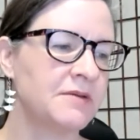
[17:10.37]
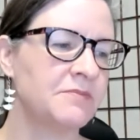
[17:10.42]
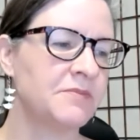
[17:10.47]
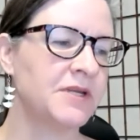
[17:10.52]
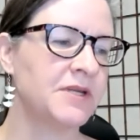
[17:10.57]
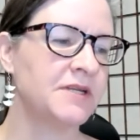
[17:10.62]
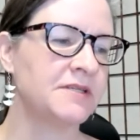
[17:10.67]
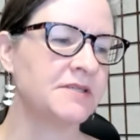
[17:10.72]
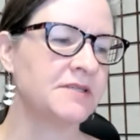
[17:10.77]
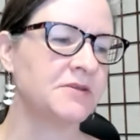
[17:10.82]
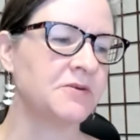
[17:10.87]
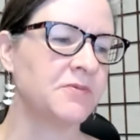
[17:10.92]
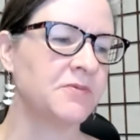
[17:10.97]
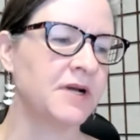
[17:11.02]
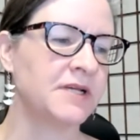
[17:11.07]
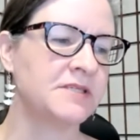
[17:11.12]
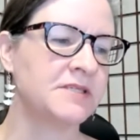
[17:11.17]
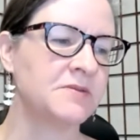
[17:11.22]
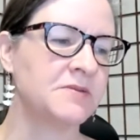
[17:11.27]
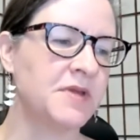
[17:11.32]
but it's a
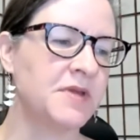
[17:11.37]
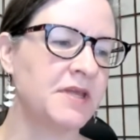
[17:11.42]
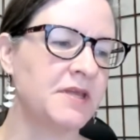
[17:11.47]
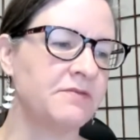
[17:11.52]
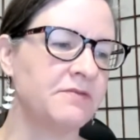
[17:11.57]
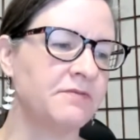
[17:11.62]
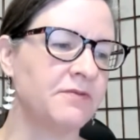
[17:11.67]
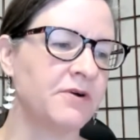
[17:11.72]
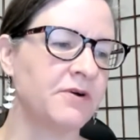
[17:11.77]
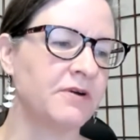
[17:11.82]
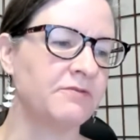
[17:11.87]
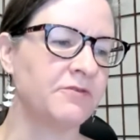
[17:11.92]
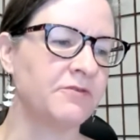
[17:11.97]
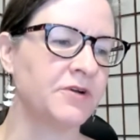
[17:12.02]
recipe for a